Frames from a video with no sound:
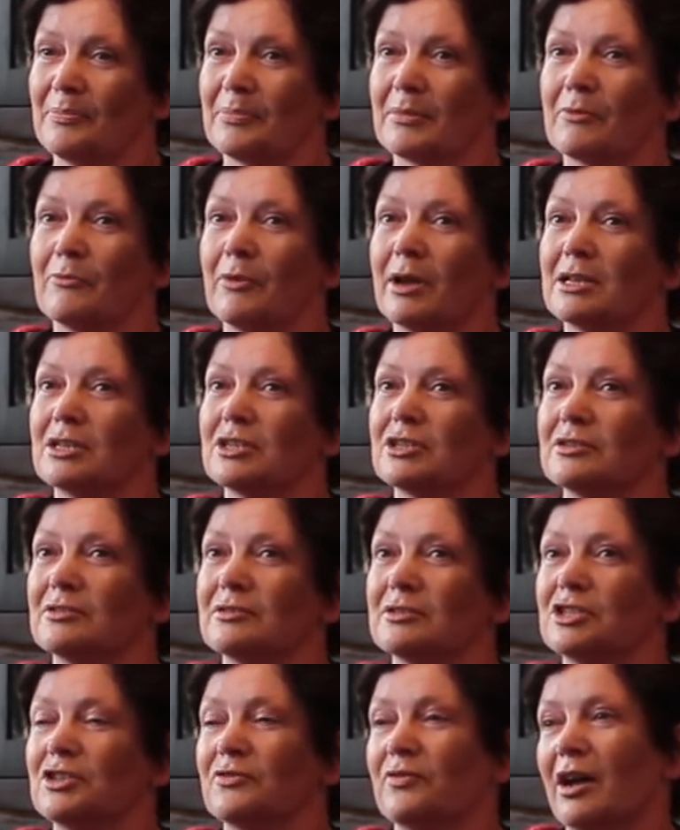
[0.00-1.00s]
went to
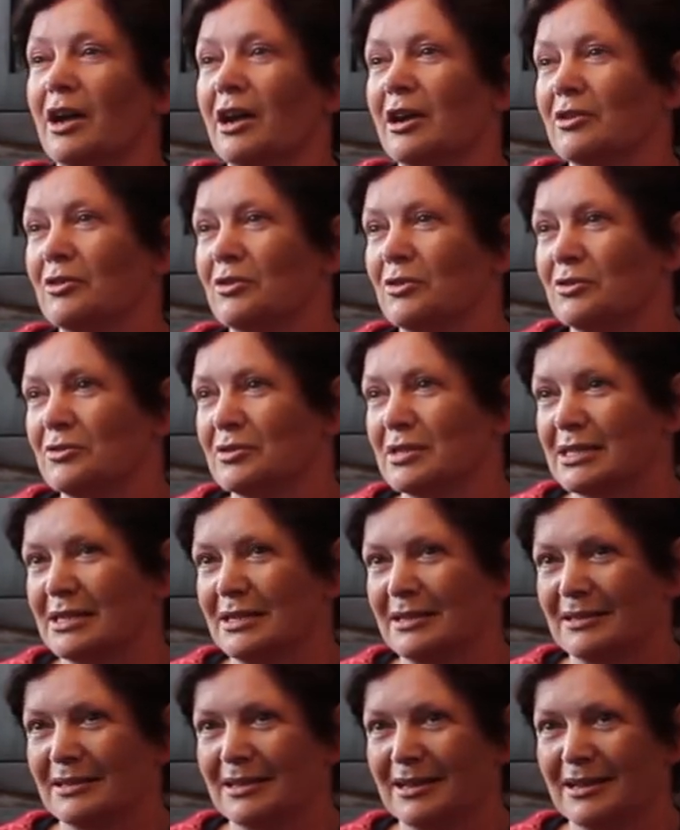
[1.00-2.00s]
Chivago's
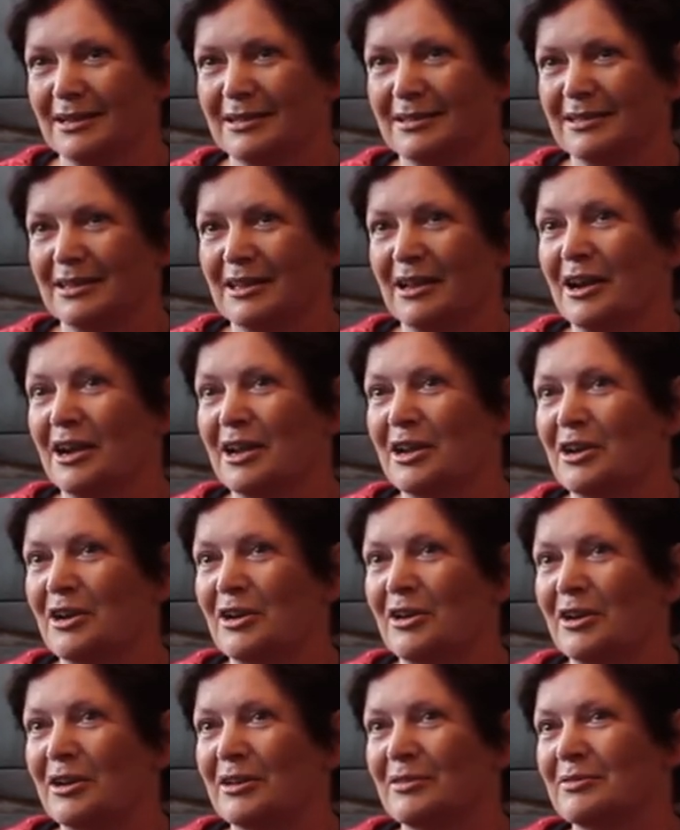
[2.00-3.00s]
and the
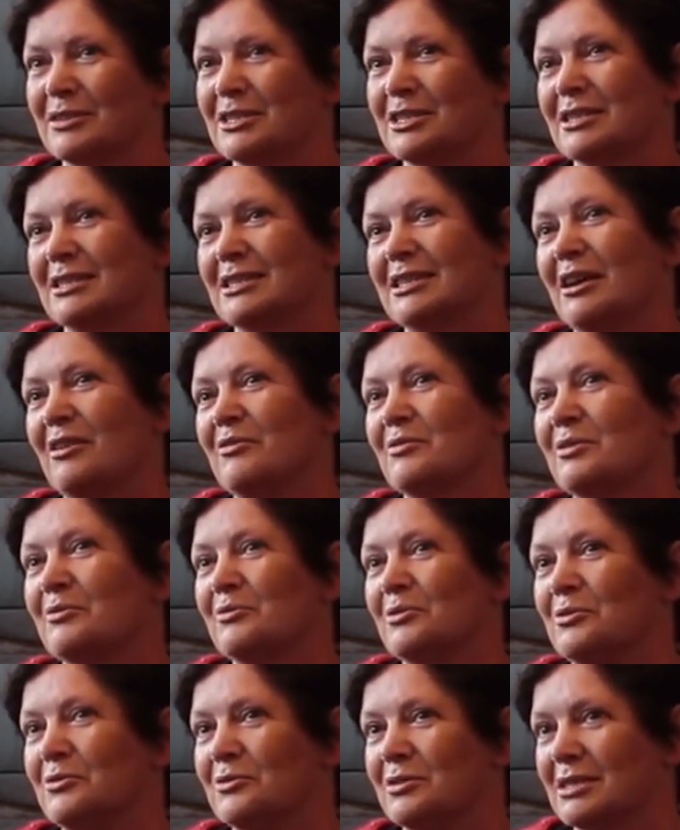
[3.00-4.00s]
Iron, which is down the
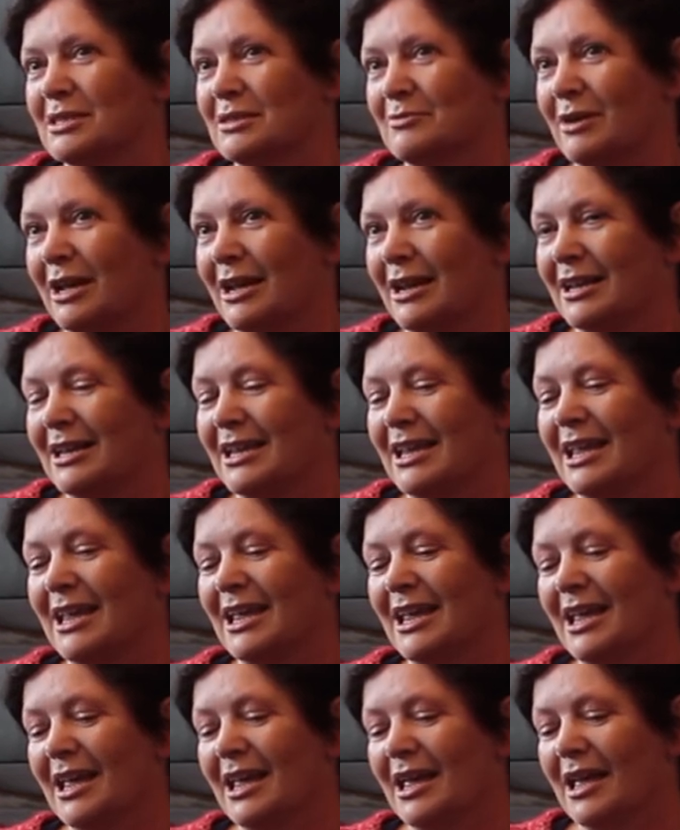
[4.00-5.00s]
road as well.
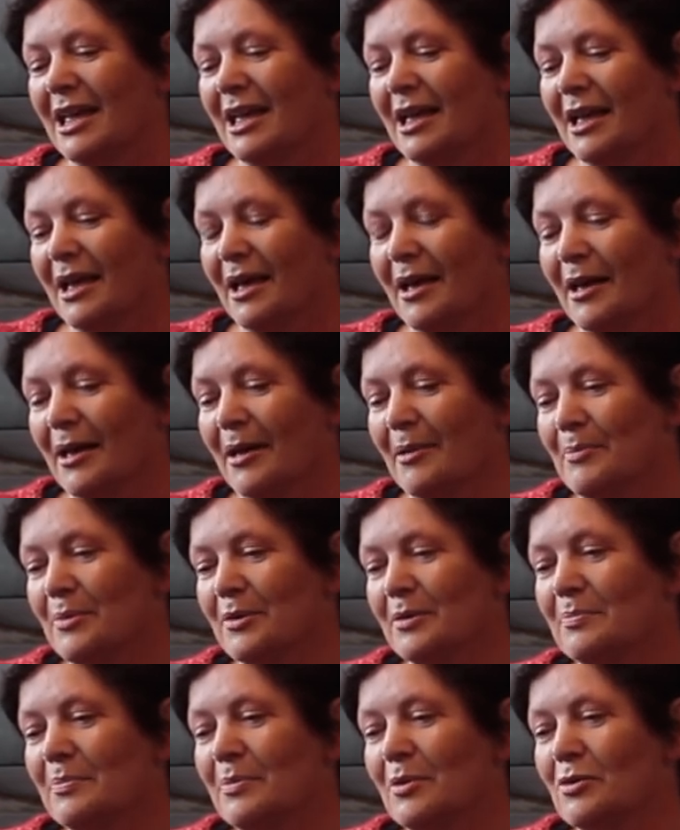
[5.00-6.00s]

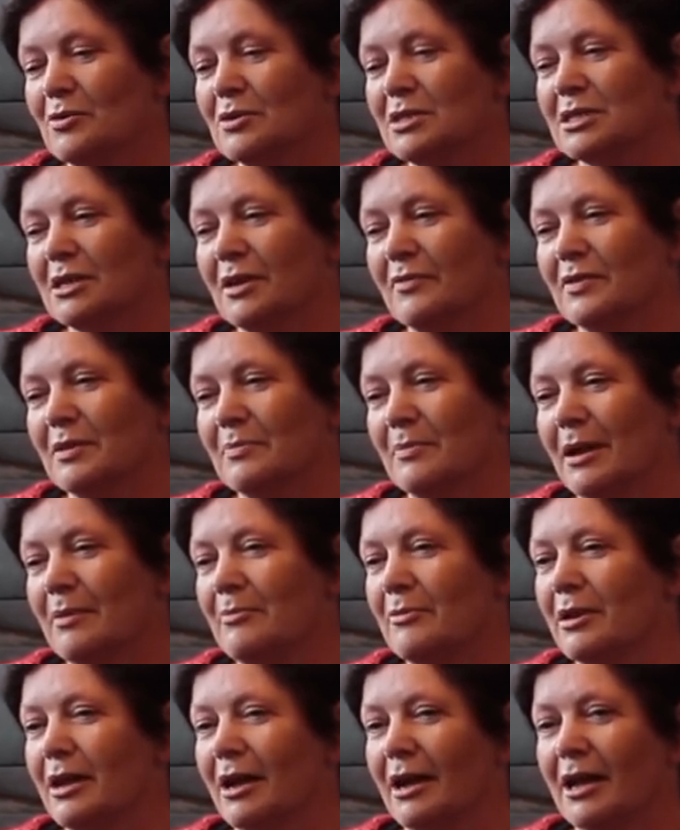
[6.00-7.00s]
But most of the
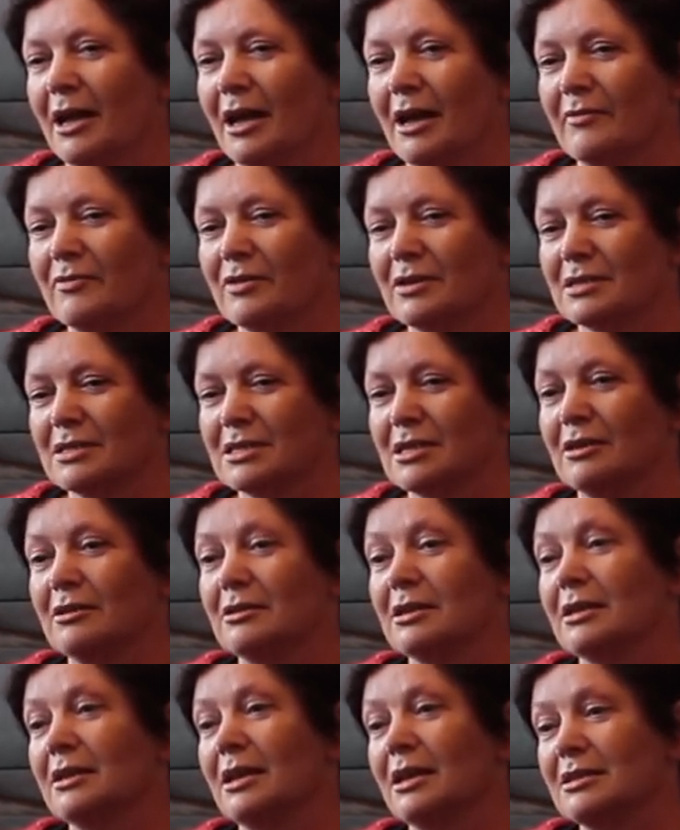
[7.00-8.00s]
memory I have
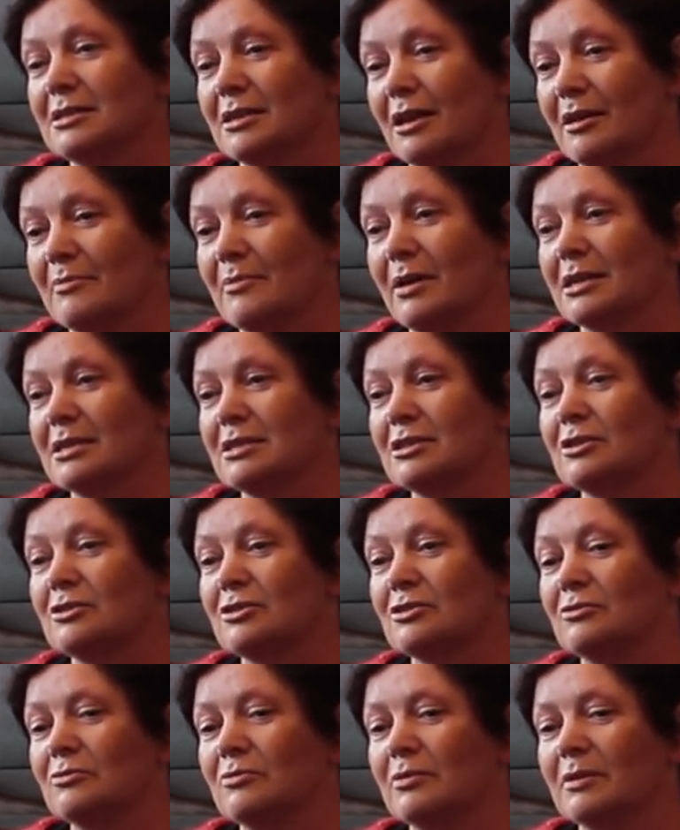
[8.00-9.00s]
concerning that time has to
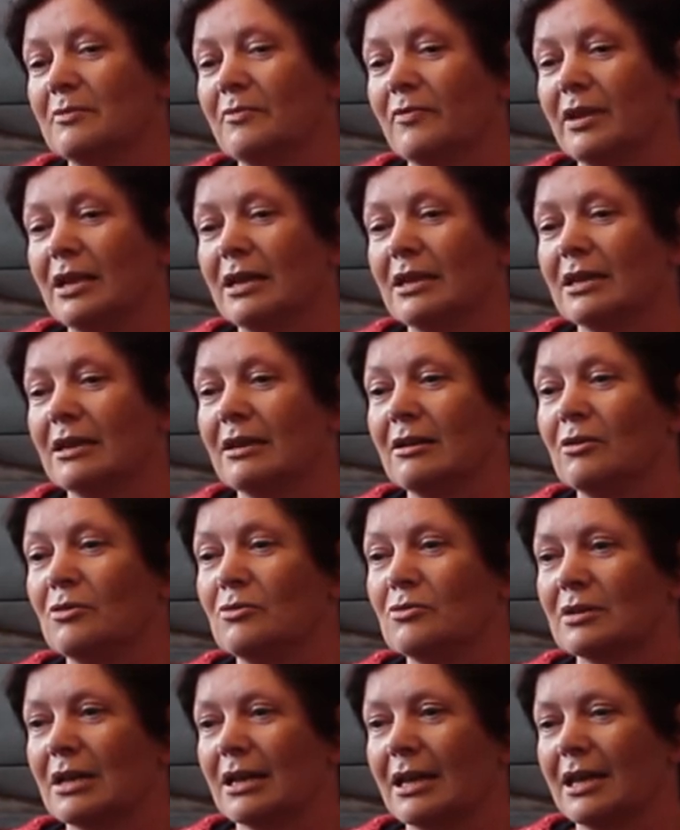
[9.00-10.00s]
do with feeling
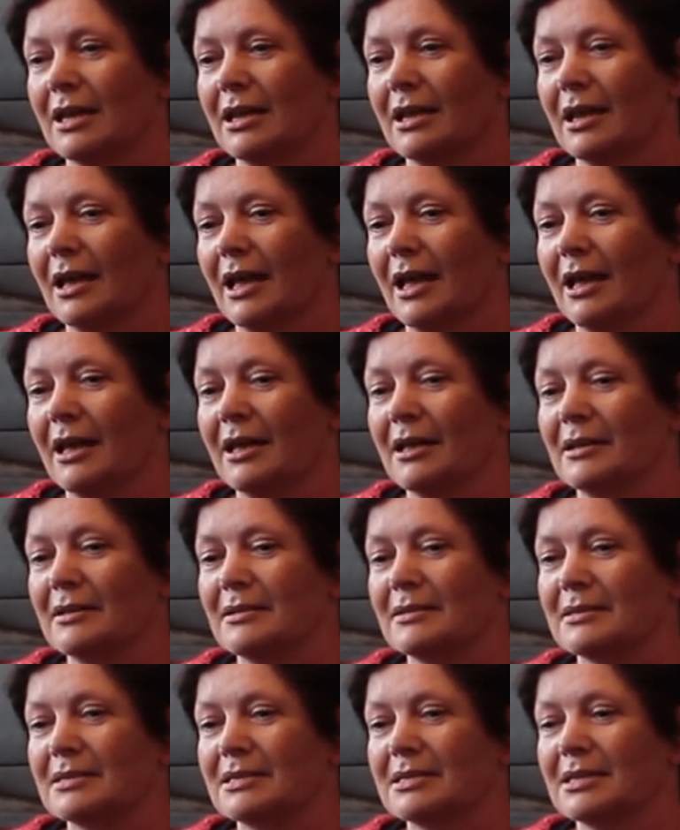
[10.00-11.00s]
lonely
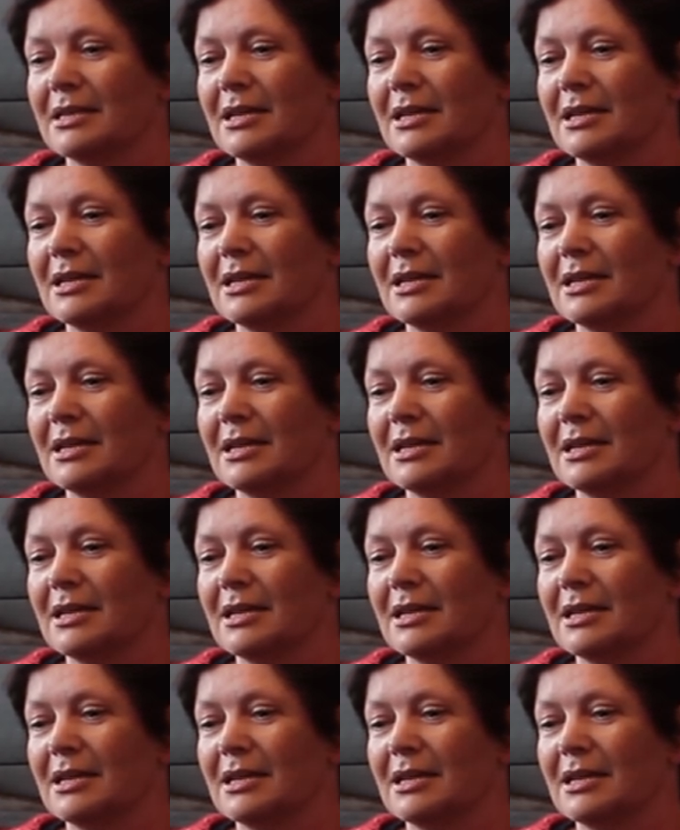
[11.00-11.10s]
and